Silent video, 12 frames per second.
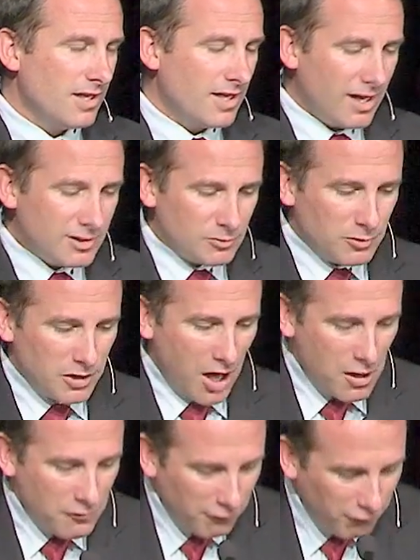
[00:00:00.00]
God's word
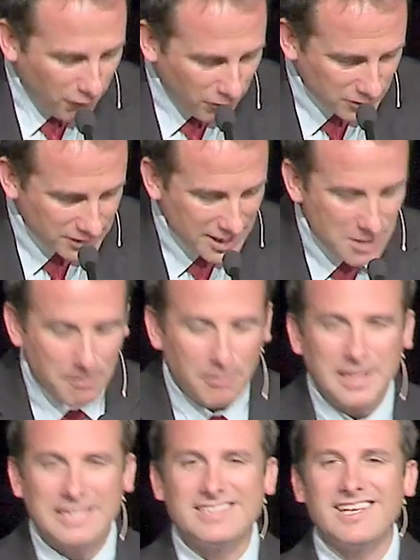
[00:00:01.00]
unfolds and it
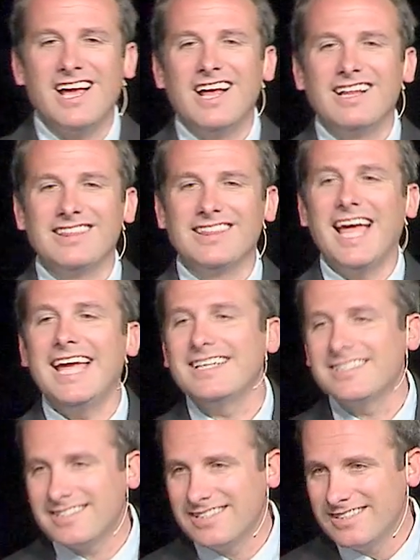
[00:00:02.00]
brings
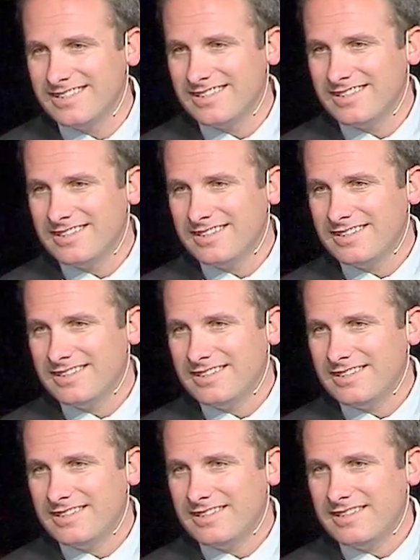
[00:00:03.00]
light.
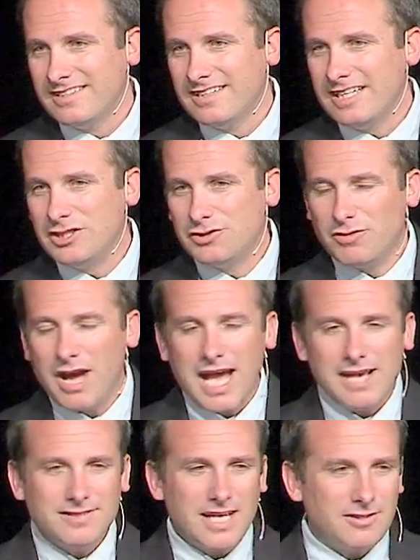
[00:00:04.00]
It
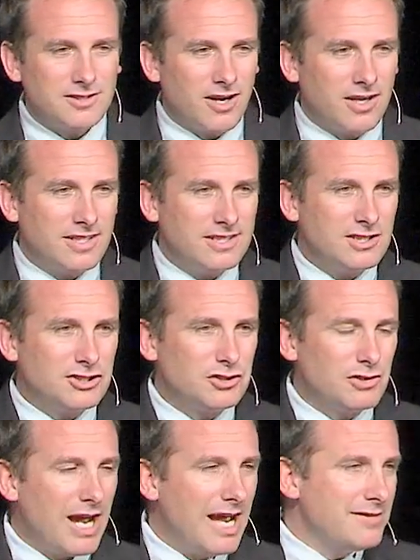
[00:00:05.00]
drives out darkness, it
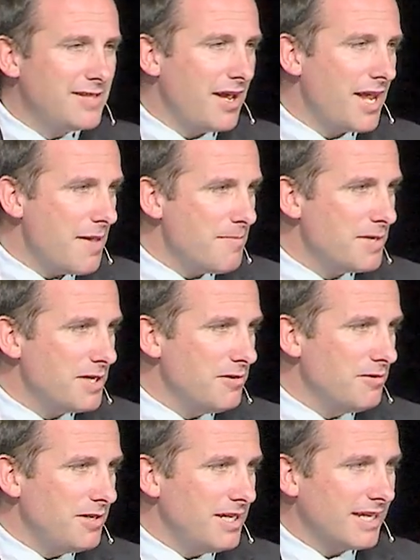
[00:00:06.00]
drives out
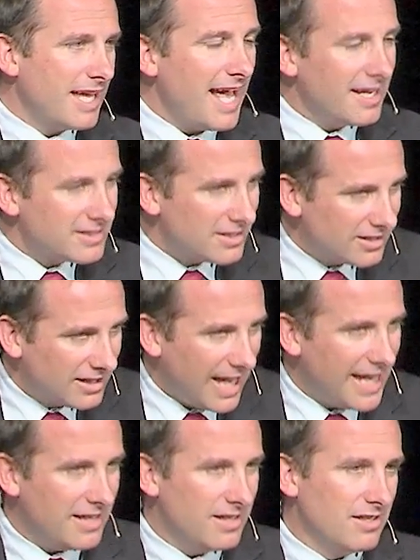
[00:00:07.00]
ambiguity, it casts
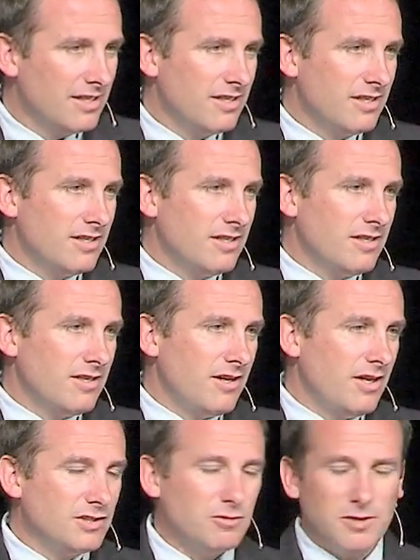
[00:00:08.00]
light
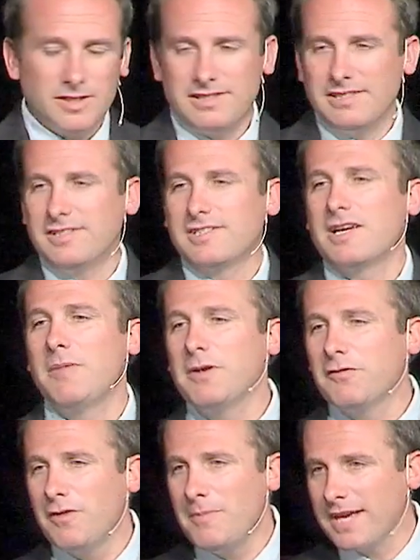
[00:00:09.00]
onto where sin is
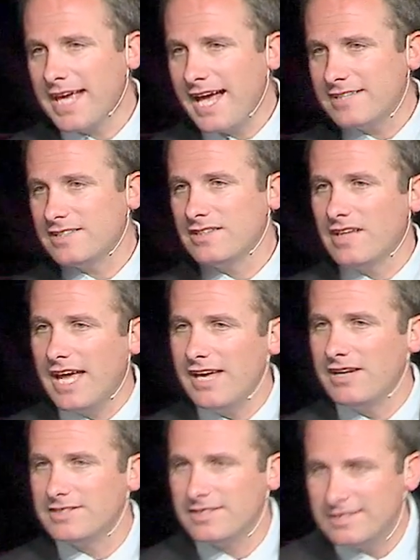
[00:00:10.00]
coming from, it casts
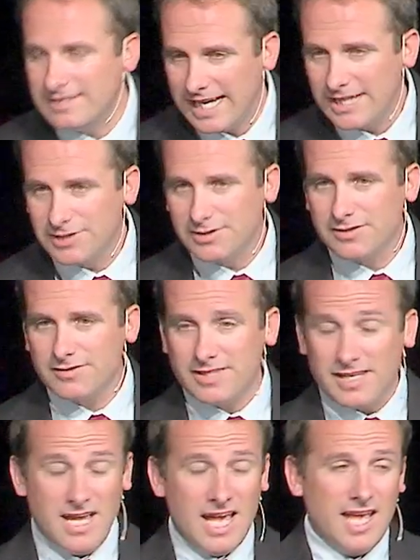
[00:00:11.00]
light onto the dangers of
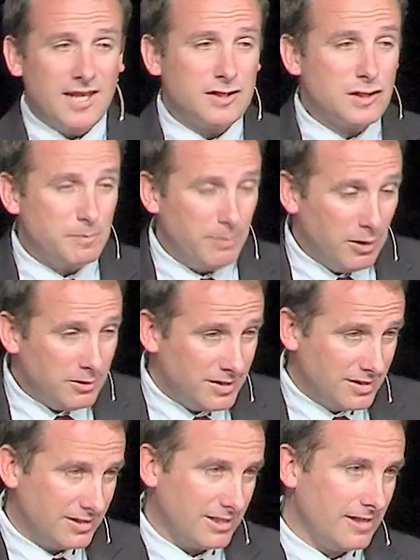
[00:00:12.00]
sin, it
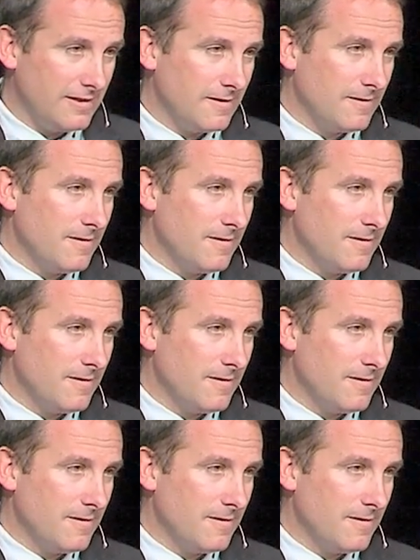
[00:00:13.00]
exposes it.